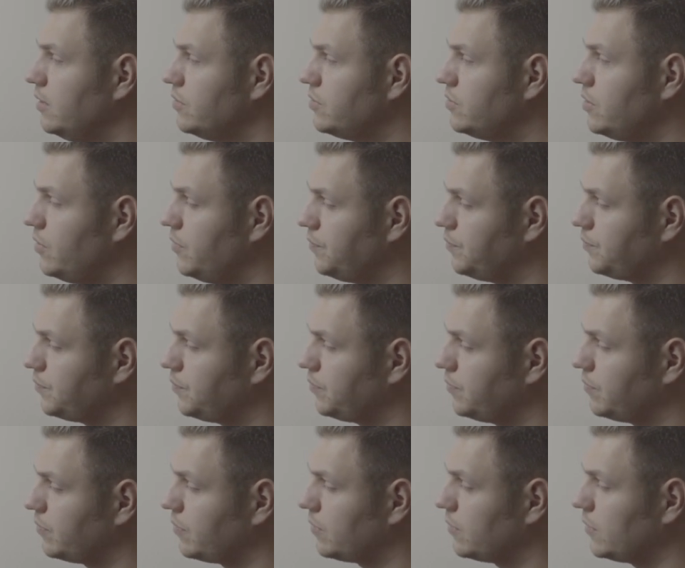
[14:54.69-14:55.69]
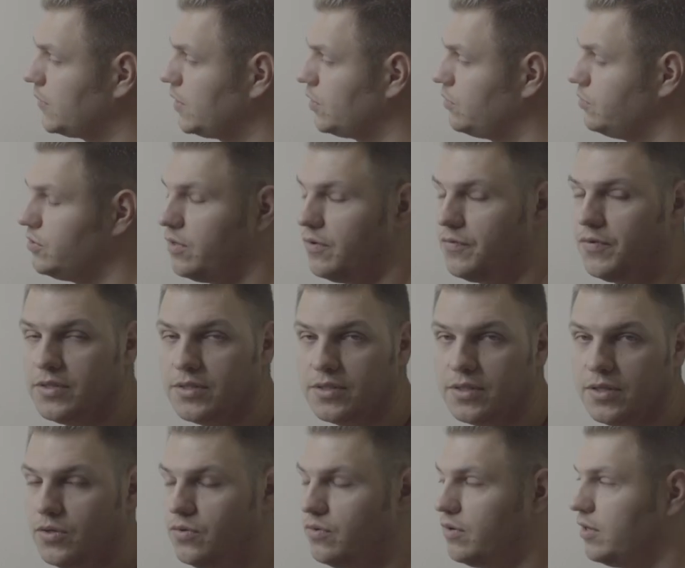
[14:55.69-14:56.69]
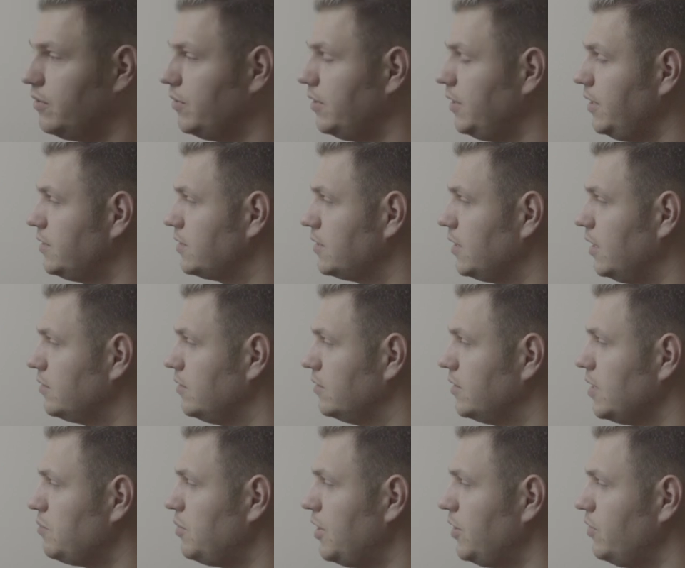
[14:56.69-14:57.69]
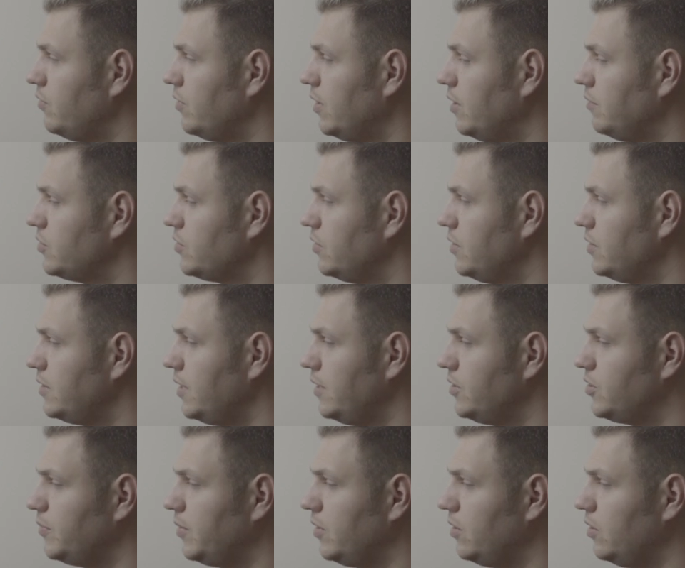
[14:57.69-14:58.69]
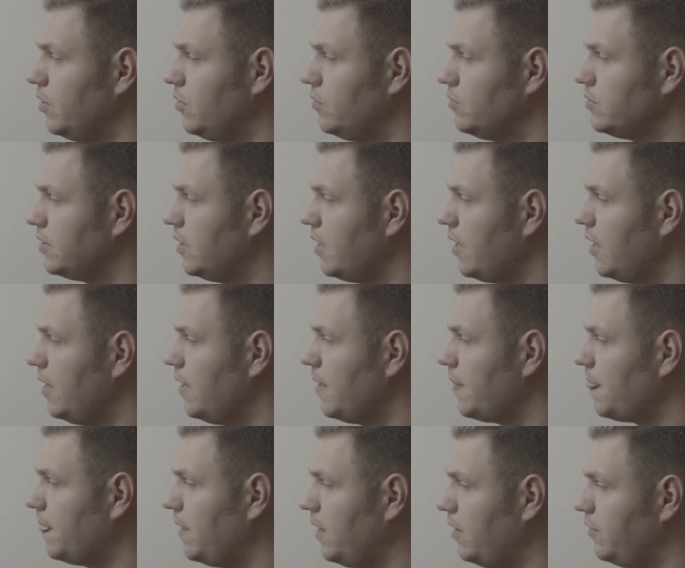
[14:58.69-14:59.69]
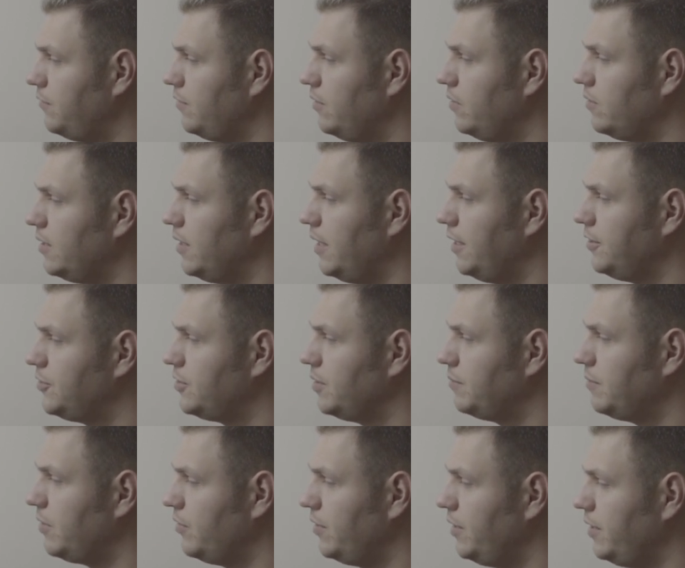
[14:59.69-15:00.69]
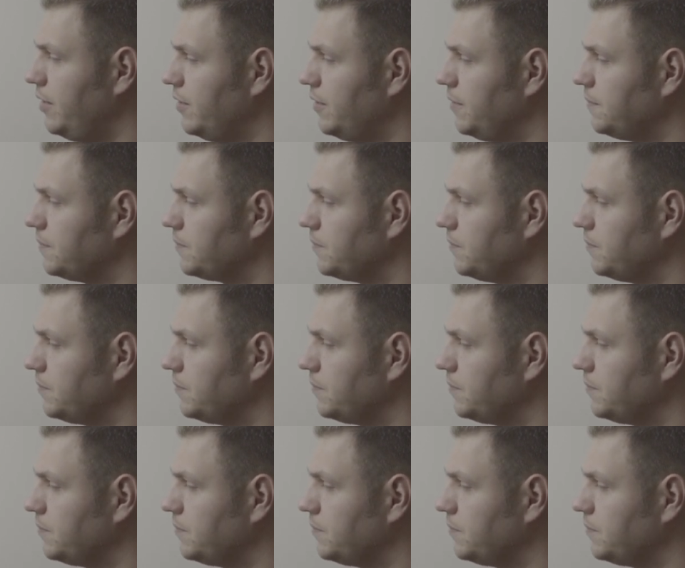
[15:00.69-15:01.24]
So... because you reference the URL, he needs to select the template URL. So this HTML loads. Now, if you look at the HTML here,